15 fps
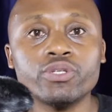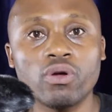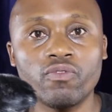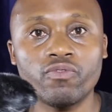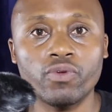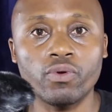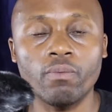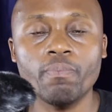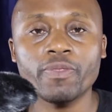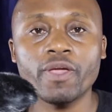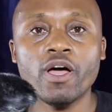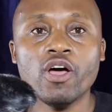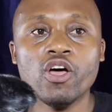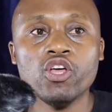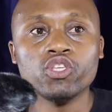of view.
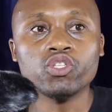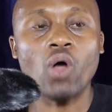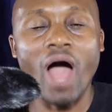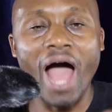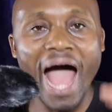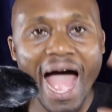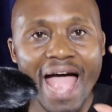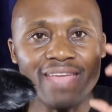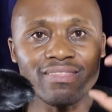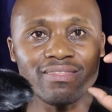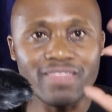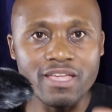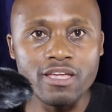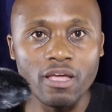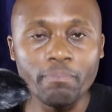So I
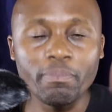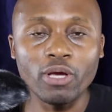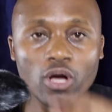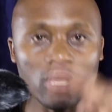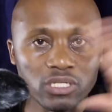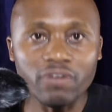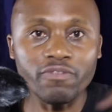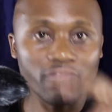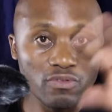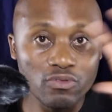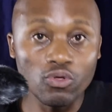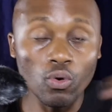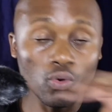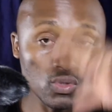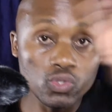think because of
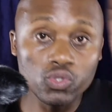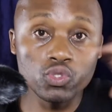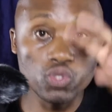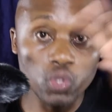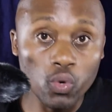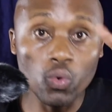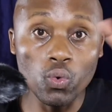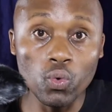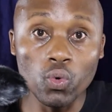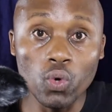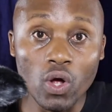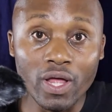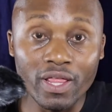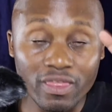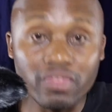those two
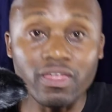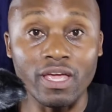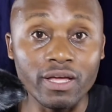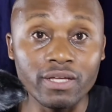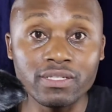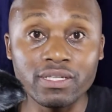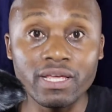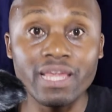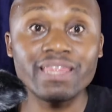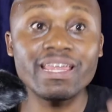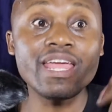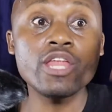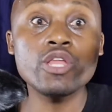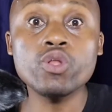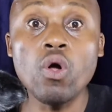things,
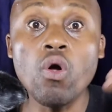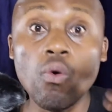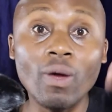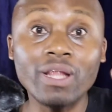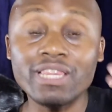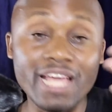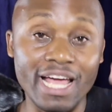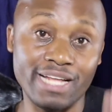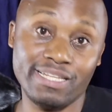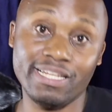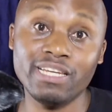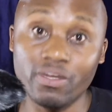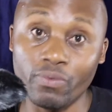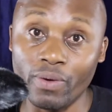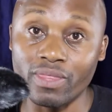they know what they are
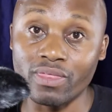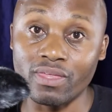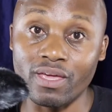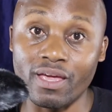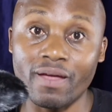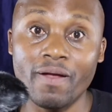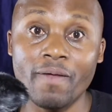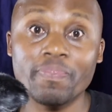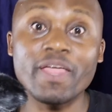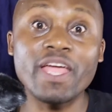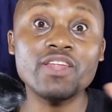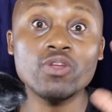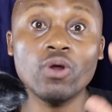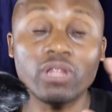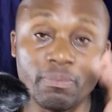dealing with here. They
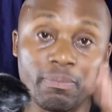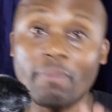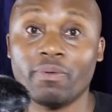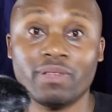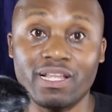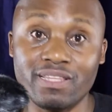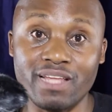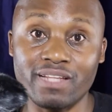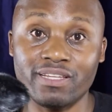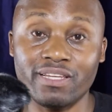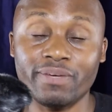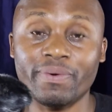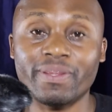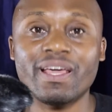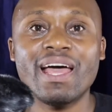know the people that they are dealing
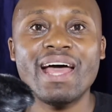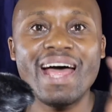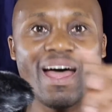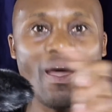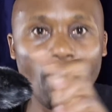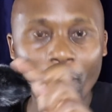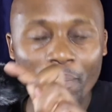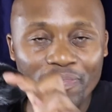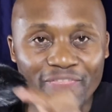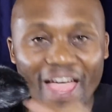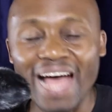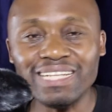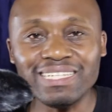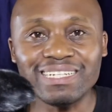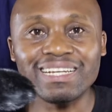with.
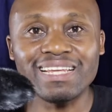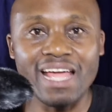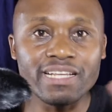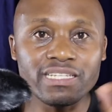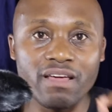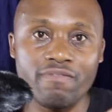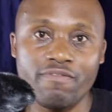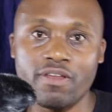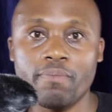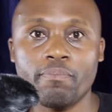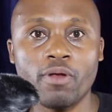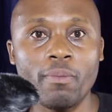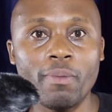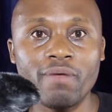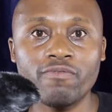That creates a very
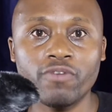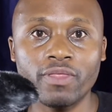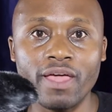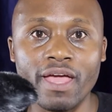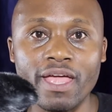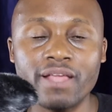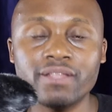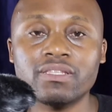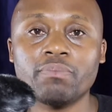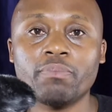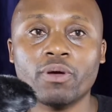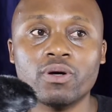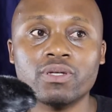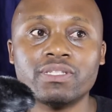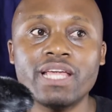problem for the ANC
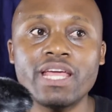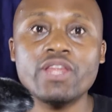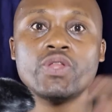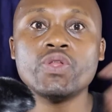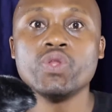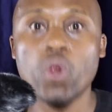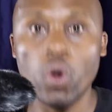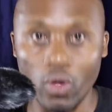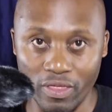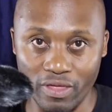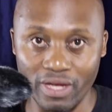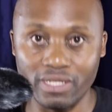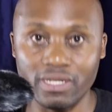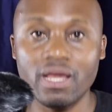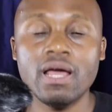because they know
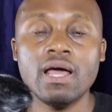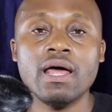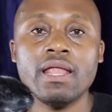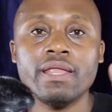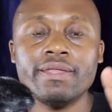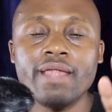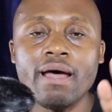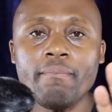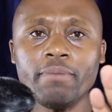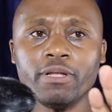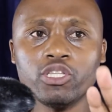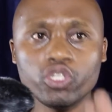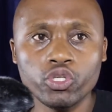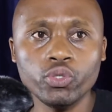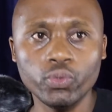that.
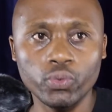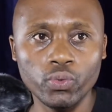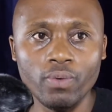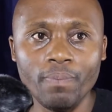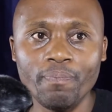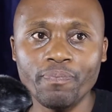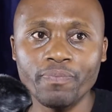Number two,